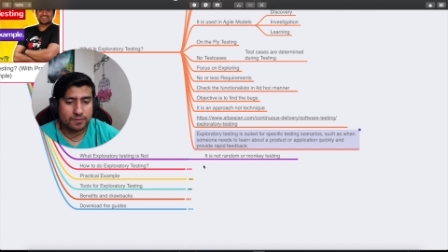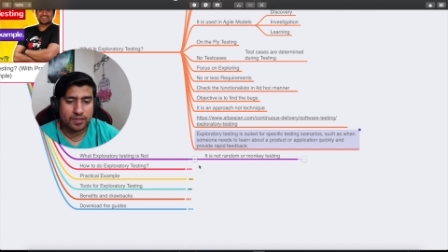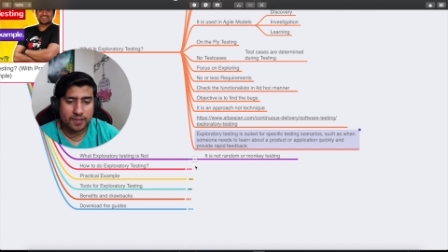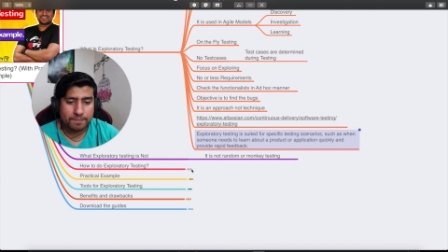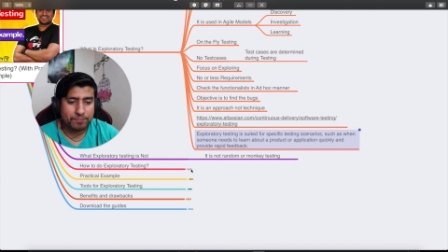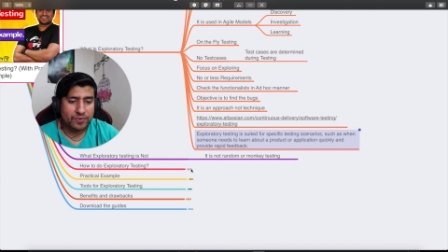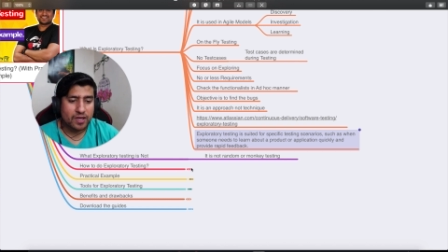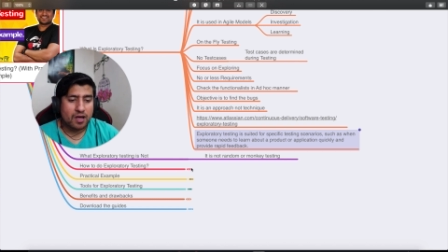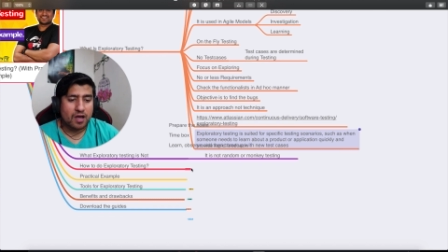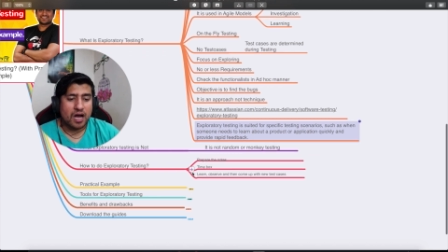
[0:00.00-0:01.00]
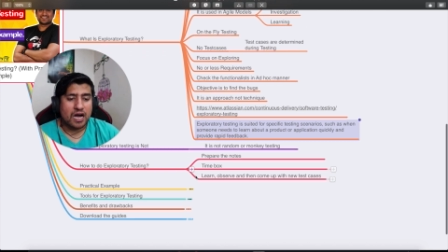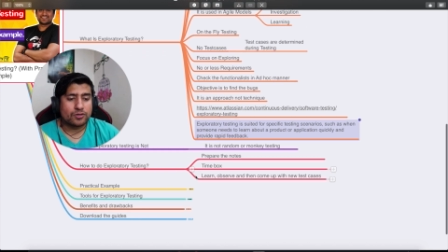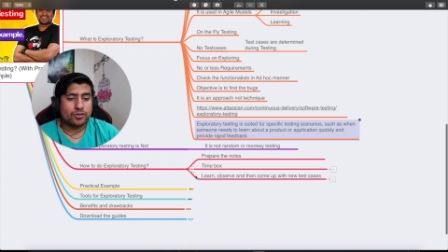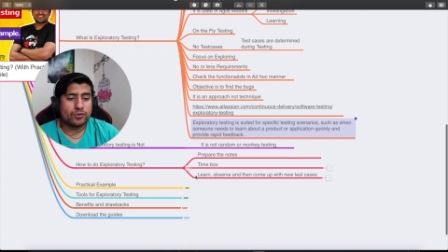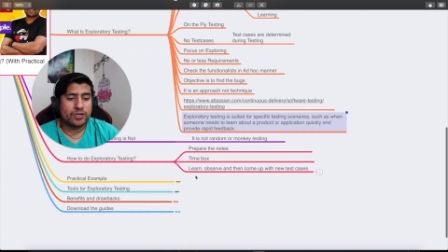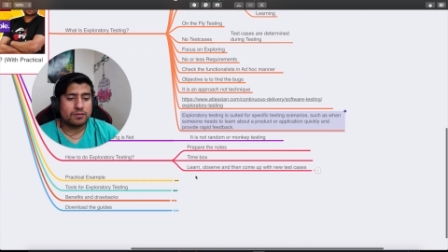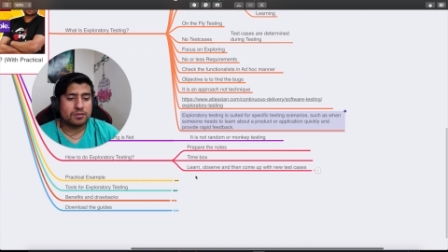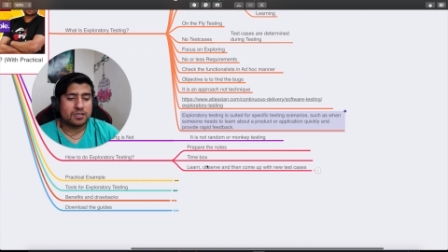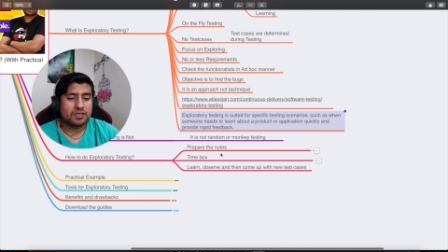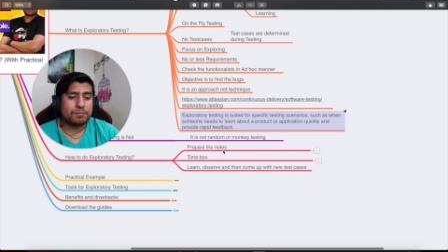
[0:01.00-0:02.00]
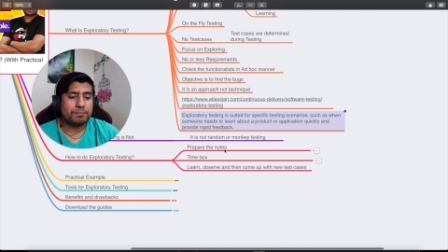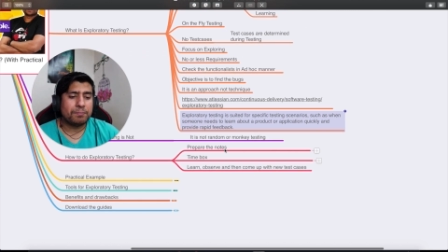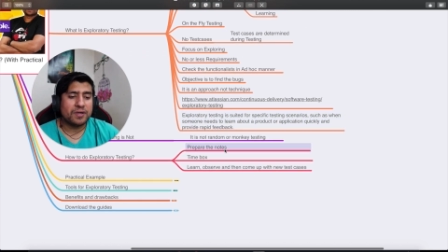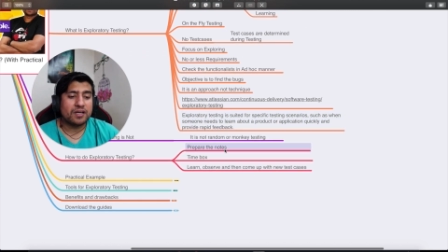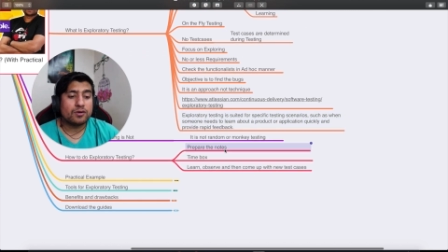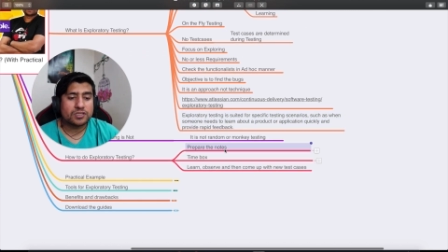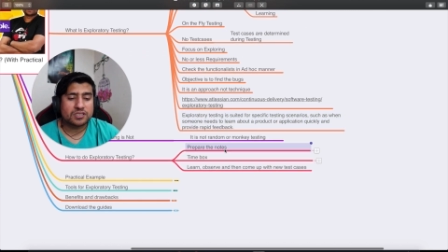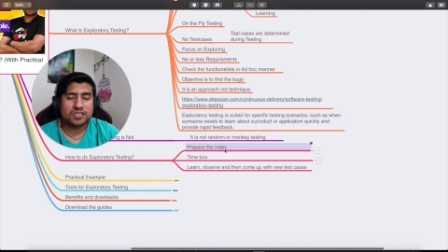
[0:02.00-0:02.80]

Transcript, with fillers: Okay, how to do it? Uh, prepare notes.